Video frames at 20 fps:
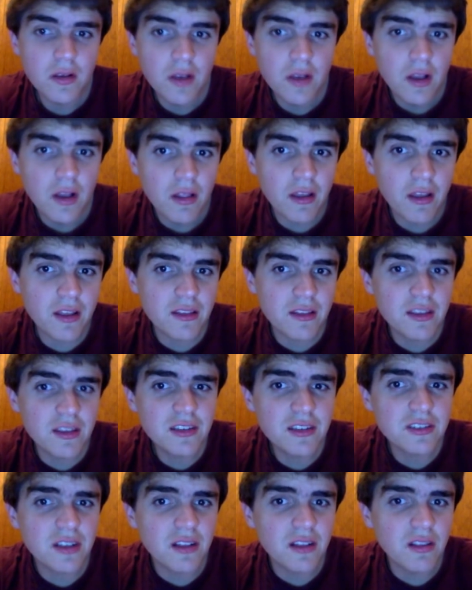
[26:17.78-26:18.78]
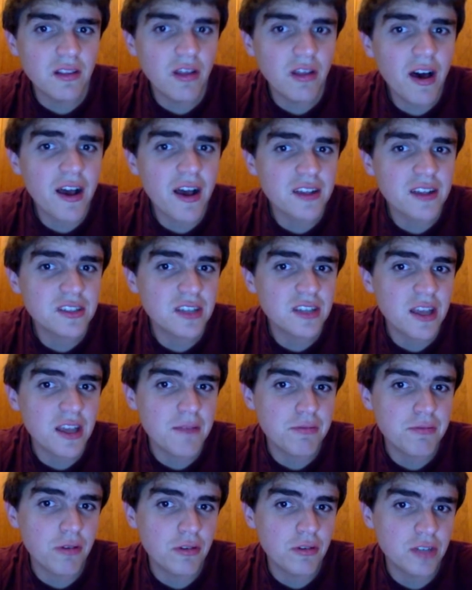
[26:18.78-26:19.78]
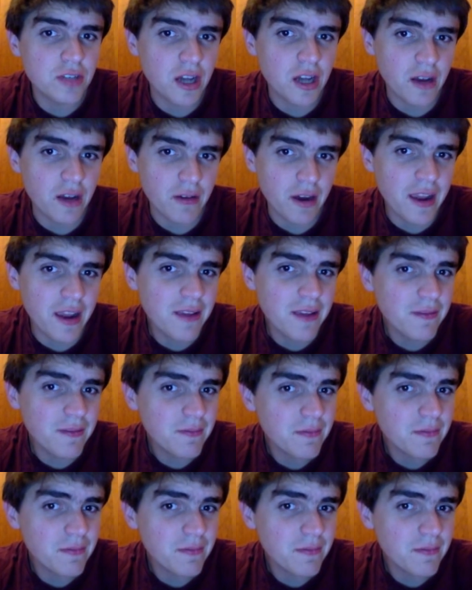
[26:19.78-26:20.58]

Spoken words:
Like this lost a proton, right?